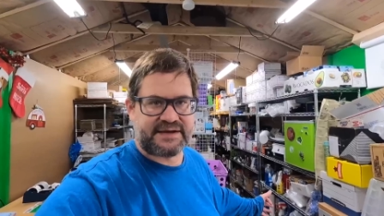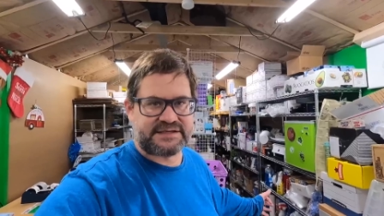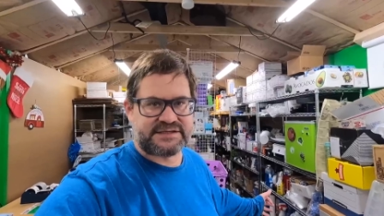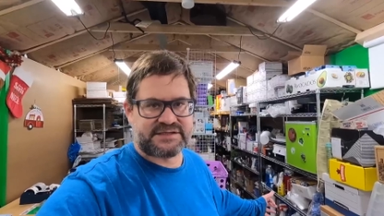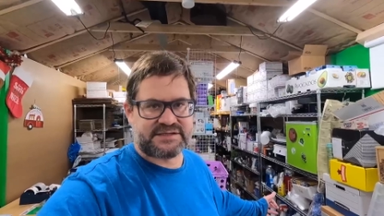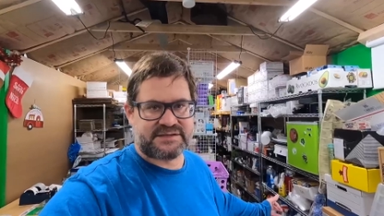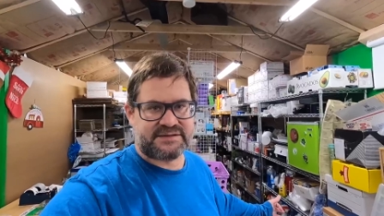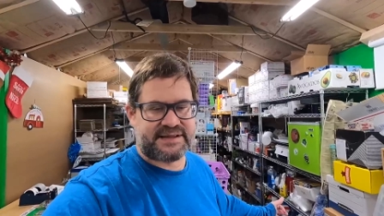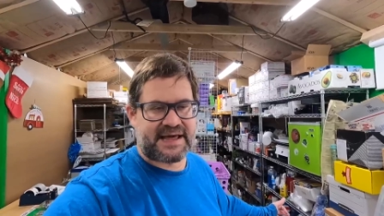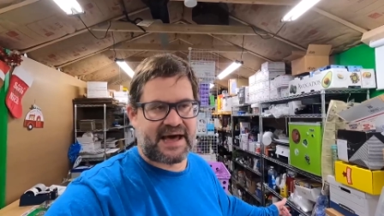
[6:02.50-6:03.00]

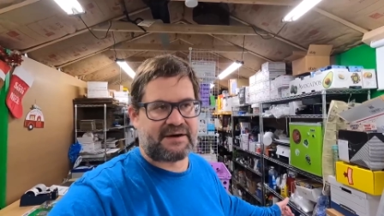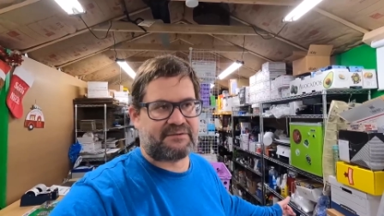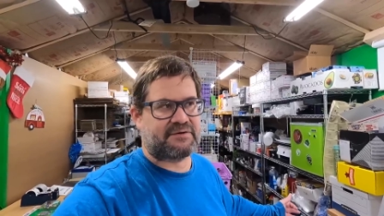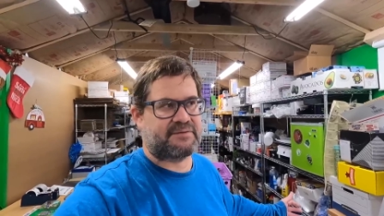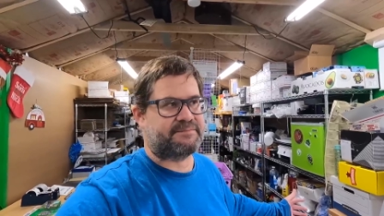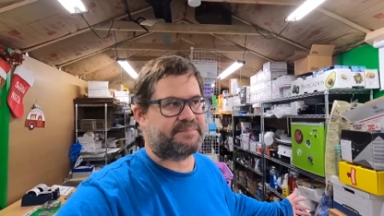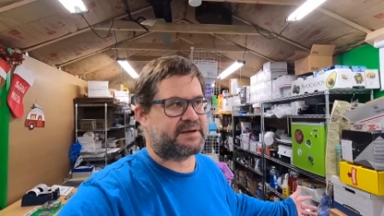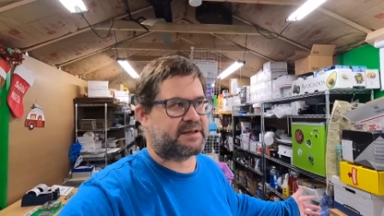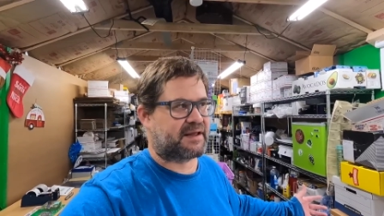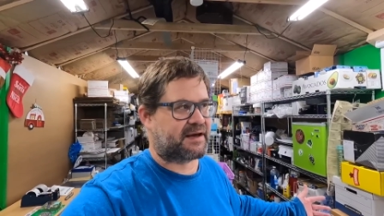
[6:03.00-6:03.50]
that's that
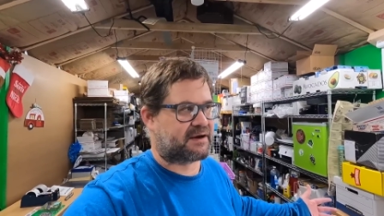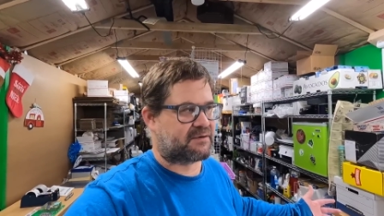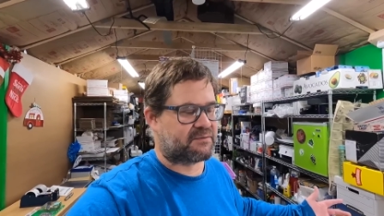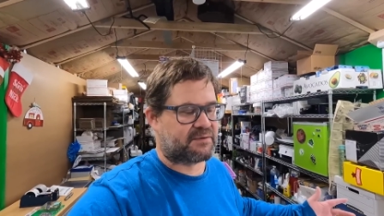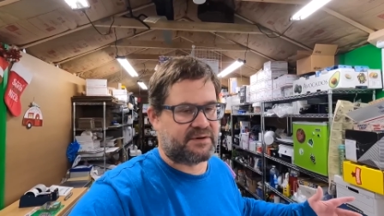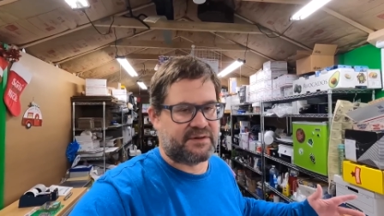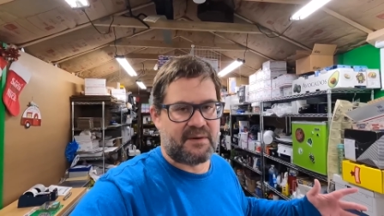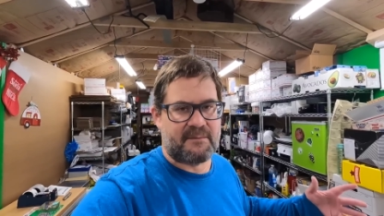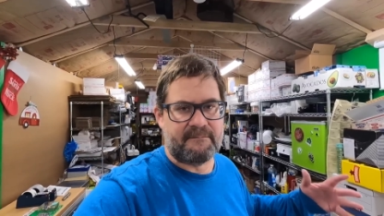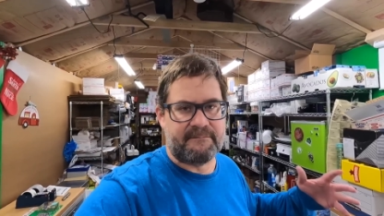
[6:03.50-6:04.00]
would be like
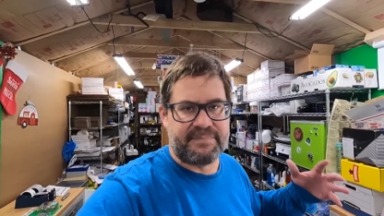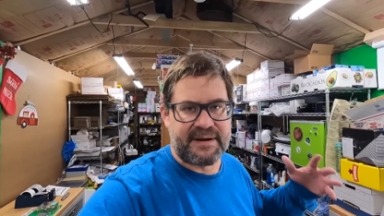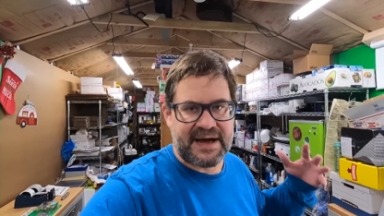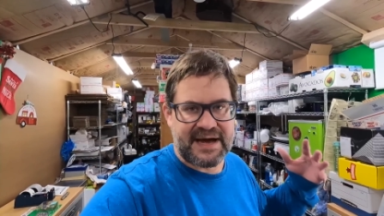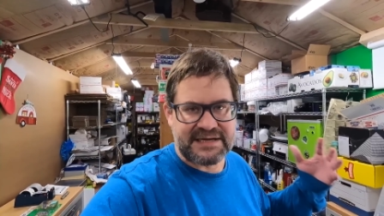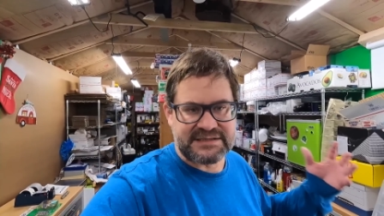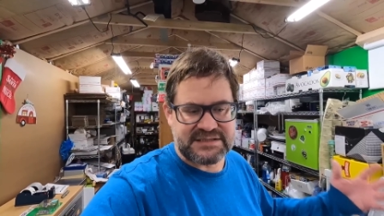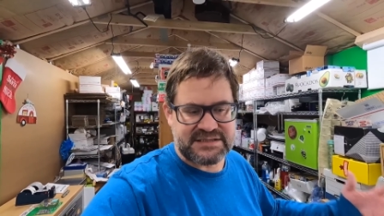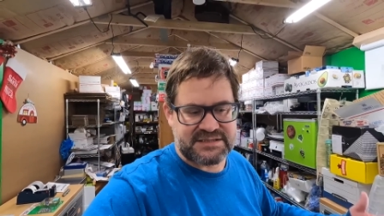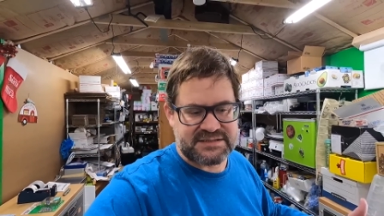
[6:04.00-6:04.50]
one of the
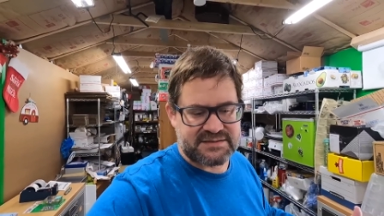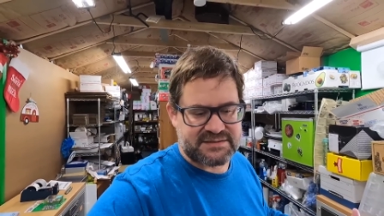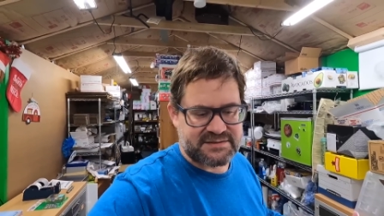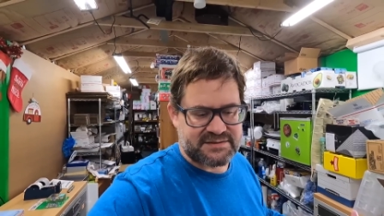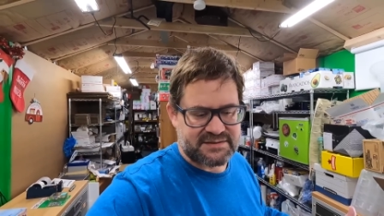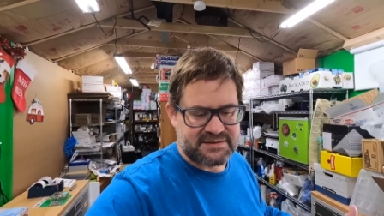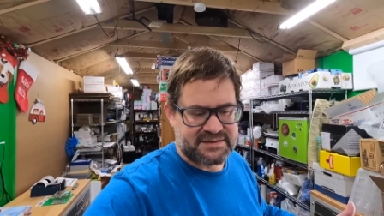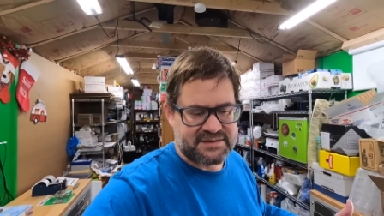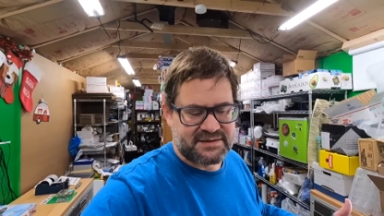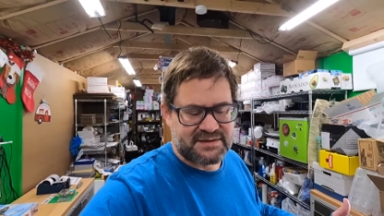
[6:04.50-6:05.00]
best
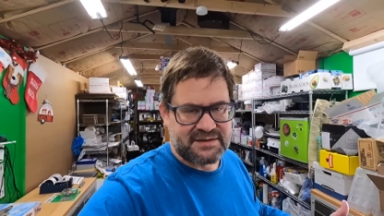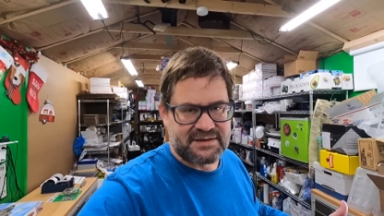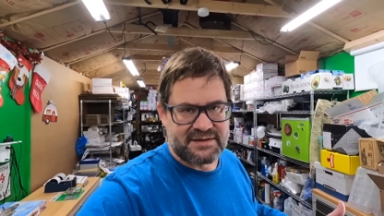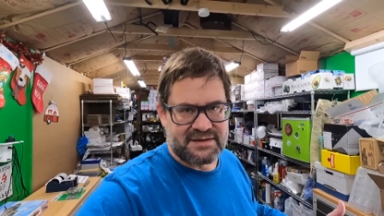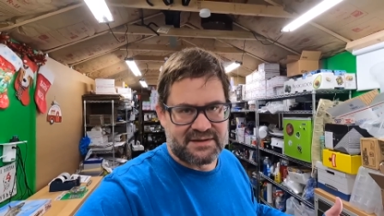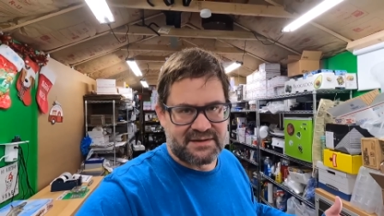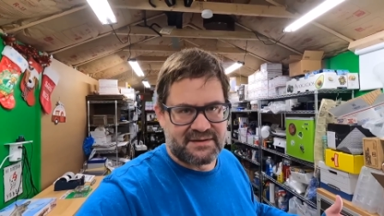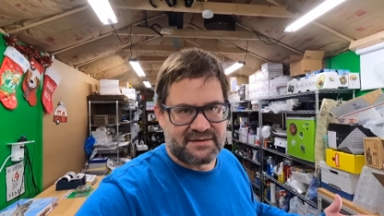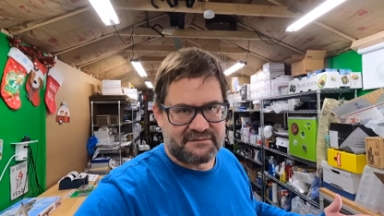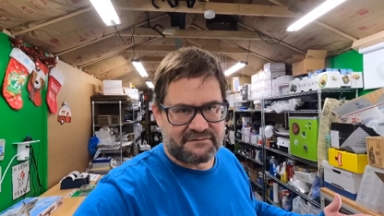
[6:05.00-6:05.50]

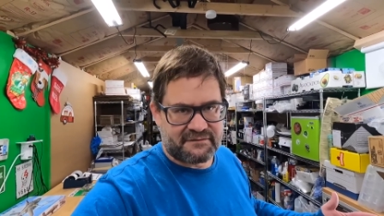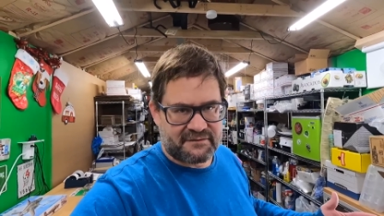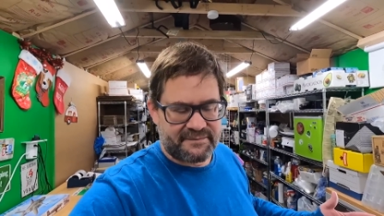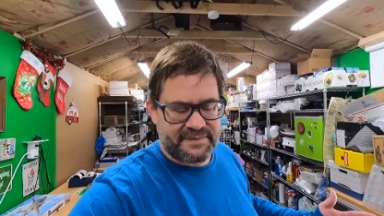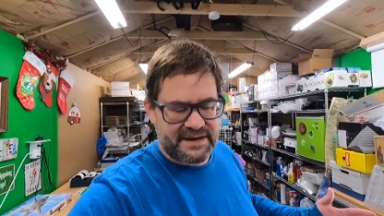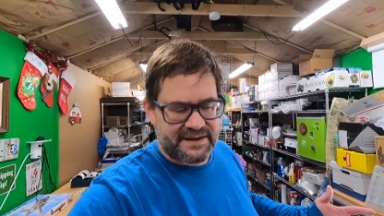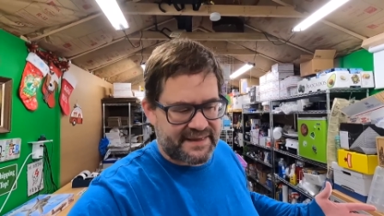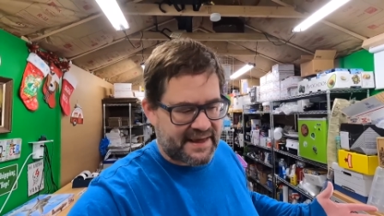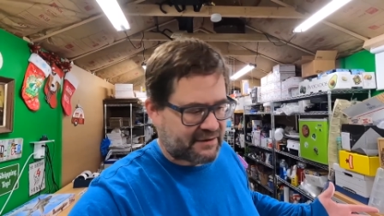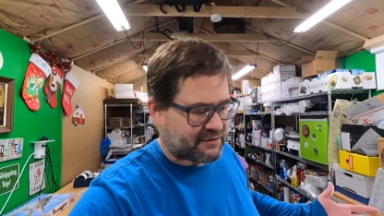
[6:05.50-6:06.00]
for
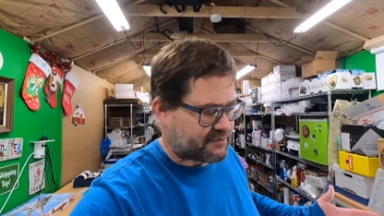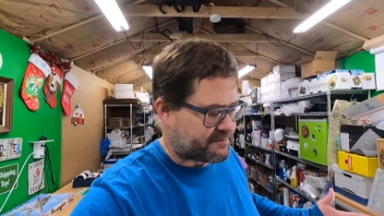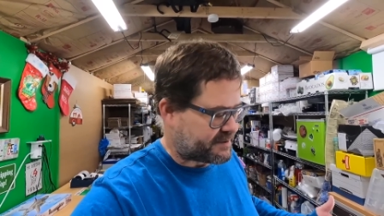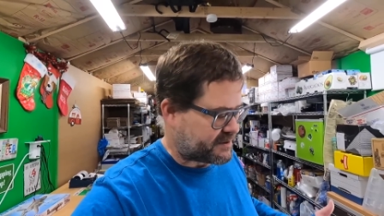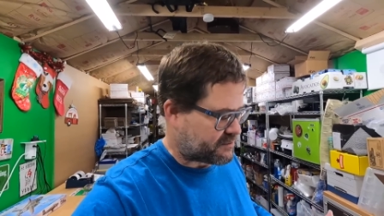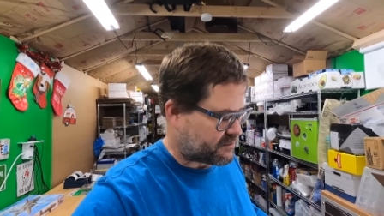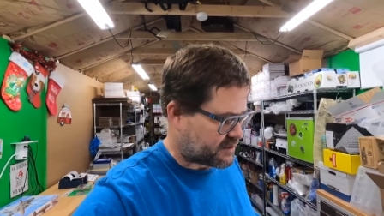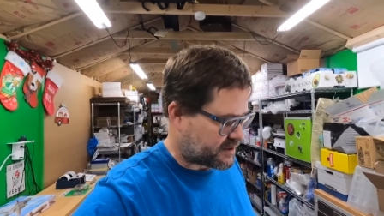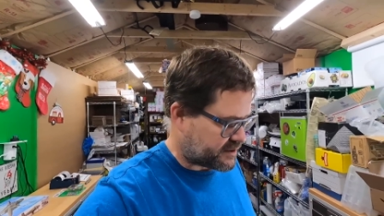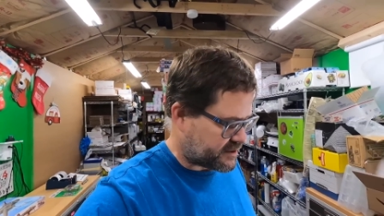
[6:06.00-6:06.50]
me that would
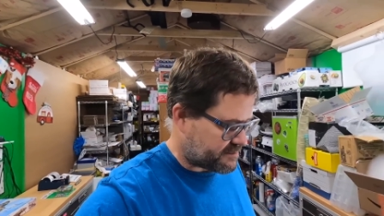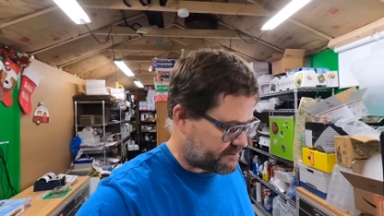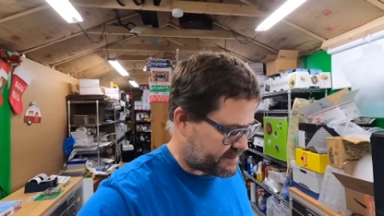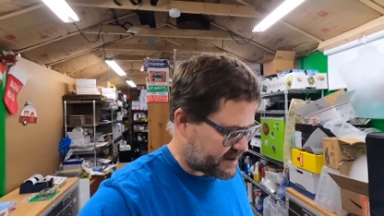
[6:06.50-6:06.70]
be one of the